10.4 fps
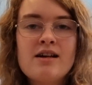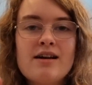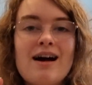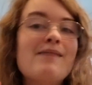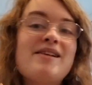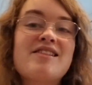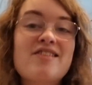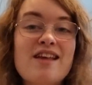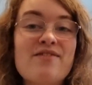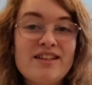I made
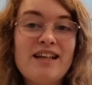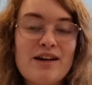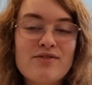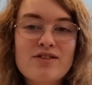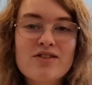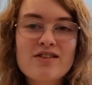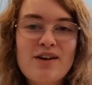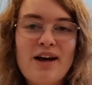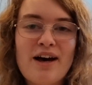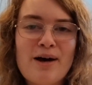7 gifts,
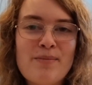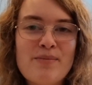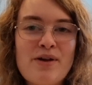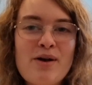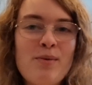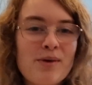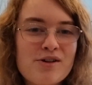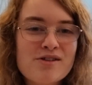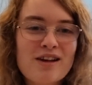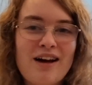which
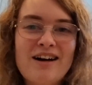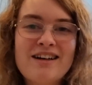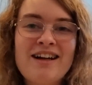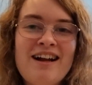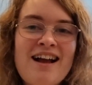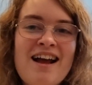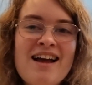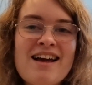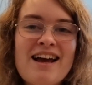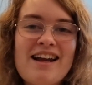is a lot.
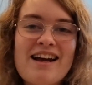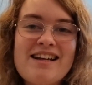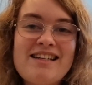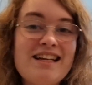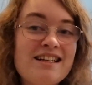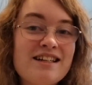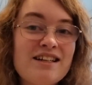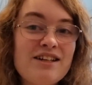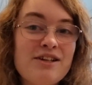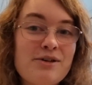And I did
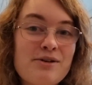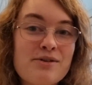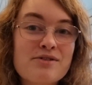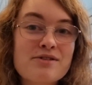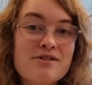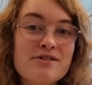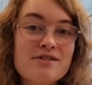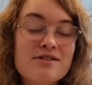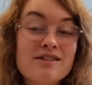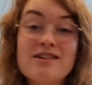
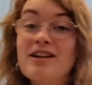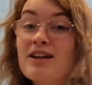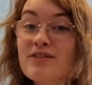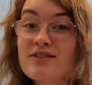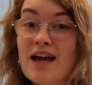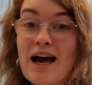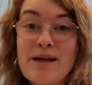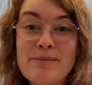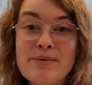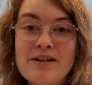use a lot of
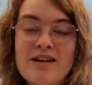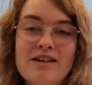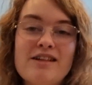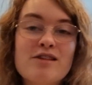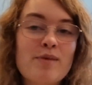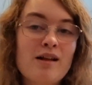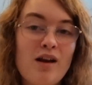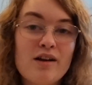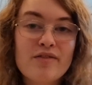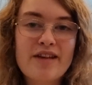time, did spend a
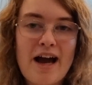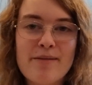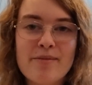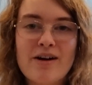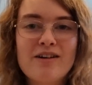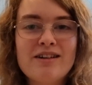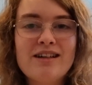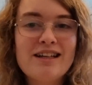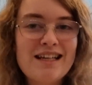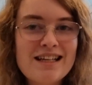lot of time on
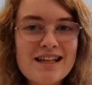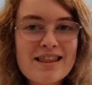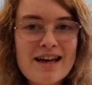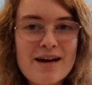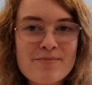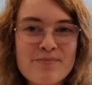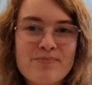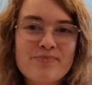knitting them,